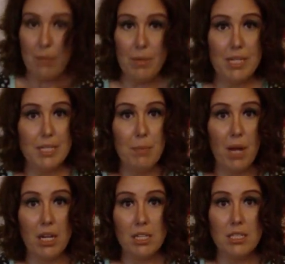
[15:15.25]
I mean, it's
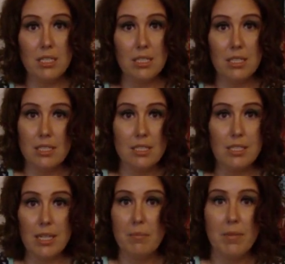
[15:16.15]
parsley. It's the
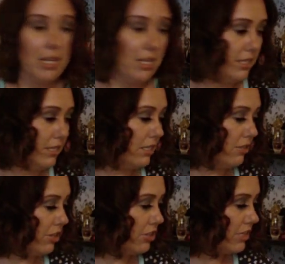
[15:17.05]
same thing as the
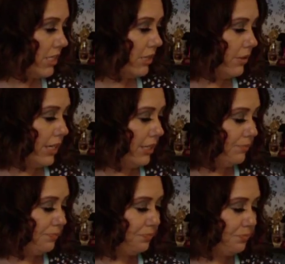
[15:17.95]
grocery store.
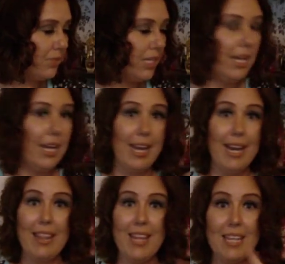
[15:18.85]

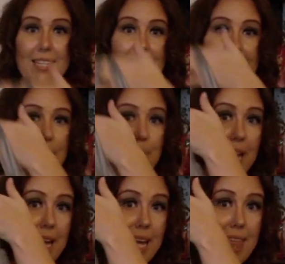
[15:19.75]
And I think this is
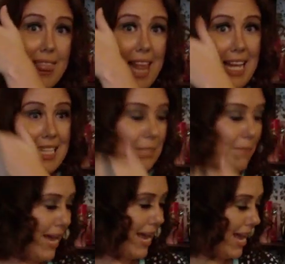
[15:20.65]
my last
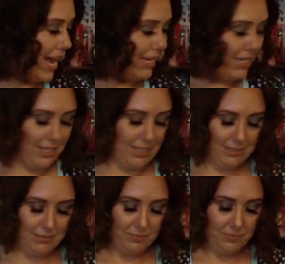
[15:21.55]
bag.
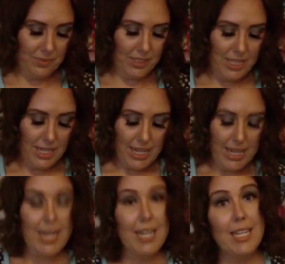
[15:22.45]

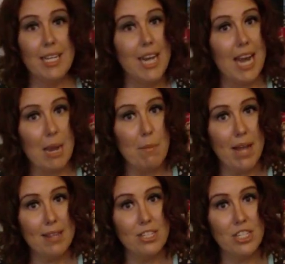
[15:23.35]
And again, I
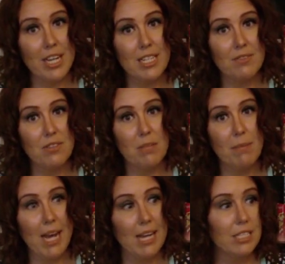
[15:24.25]
apologize for the
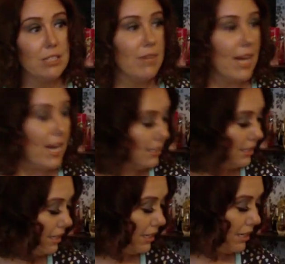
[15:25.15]
bags
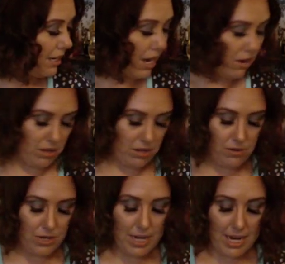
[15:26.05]
rattling and how
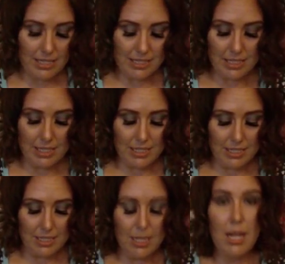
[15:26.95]
unorganized it
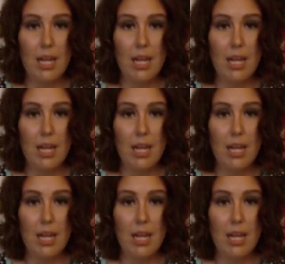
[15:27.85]
is,